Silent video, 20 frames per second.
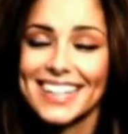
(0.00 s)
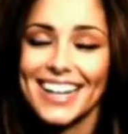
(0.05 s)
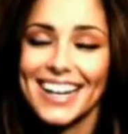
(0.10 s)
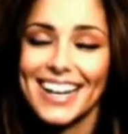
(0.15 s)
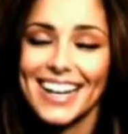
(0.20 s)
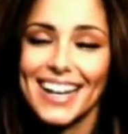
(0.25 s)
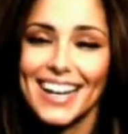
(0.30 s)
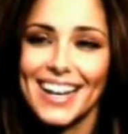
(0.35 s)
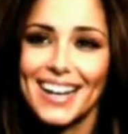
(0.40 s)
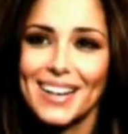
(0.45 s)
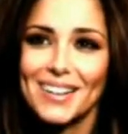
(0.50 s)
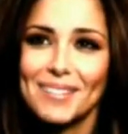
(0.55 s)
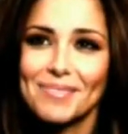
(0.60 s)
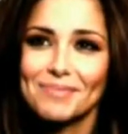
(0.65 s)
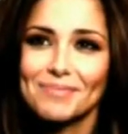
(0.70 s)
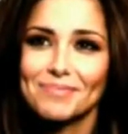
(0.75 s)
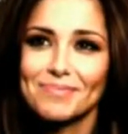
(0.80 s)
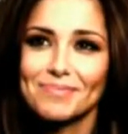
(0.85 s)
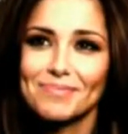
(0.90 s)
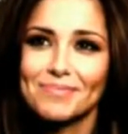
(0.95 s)

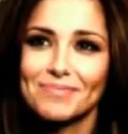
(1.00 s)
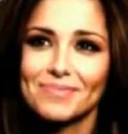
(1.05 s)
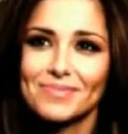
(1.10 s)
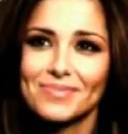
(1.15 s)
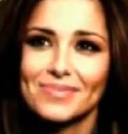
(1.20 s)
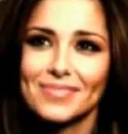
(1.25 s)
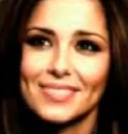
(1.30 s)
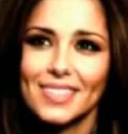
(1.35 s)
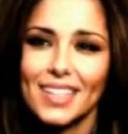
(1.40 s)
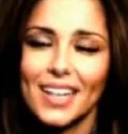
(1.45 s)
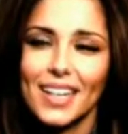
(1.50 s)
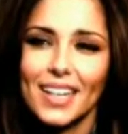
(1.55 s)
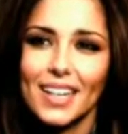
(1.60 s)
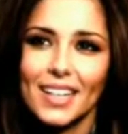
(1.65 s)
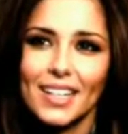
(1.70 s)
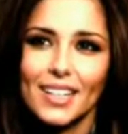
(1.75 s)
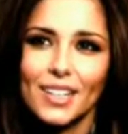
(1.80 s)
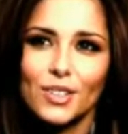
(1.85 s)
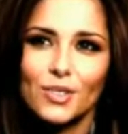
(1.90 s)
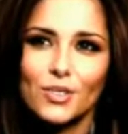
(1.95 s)

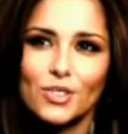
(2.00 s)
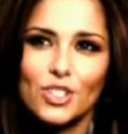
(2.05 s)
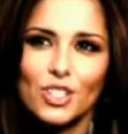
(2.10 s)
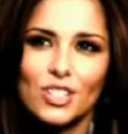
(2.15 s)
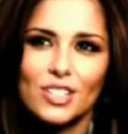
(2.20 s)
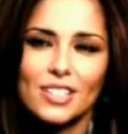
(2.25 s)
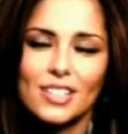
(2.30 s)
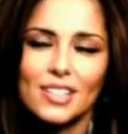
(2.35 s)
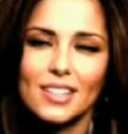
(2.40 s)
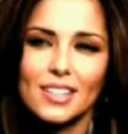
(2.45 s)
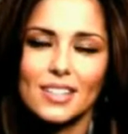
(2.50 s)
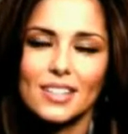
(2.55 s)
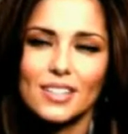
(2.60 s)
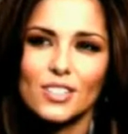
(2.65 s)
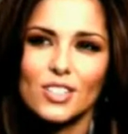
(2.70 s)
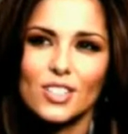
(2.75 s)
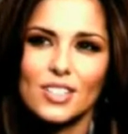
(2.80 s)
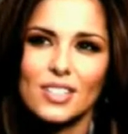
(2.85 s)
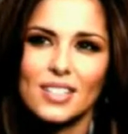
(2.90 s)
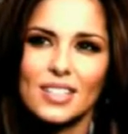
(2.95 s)
You know, just
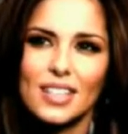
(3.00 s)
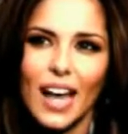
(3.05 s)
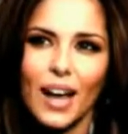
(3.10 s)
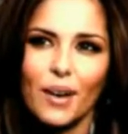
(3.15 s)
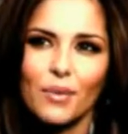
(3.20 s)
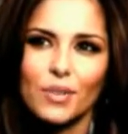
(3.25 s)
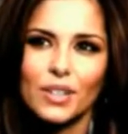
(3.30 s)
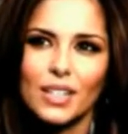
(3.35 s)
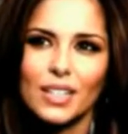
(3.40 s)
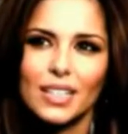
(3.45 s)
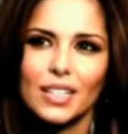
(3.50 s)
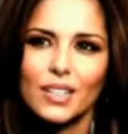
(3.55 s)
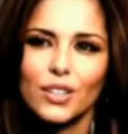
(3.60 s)
that really.